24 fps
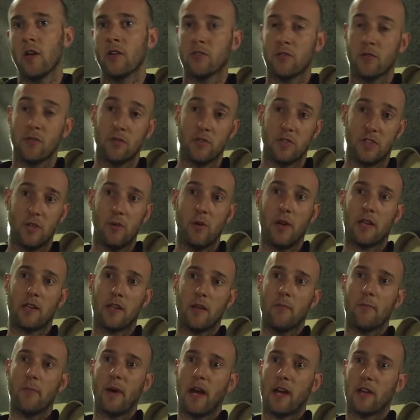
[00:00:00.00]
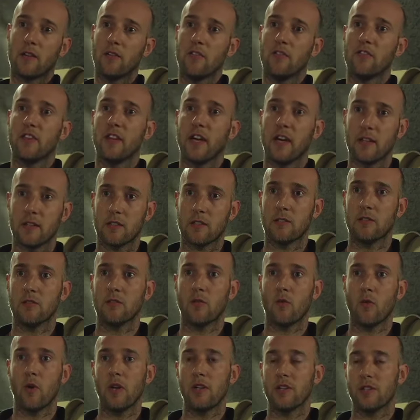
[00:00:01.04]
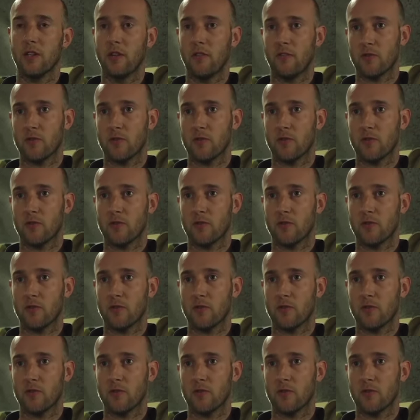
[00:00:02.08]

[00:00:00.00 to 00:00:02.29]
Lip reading: So the direct impact of that quality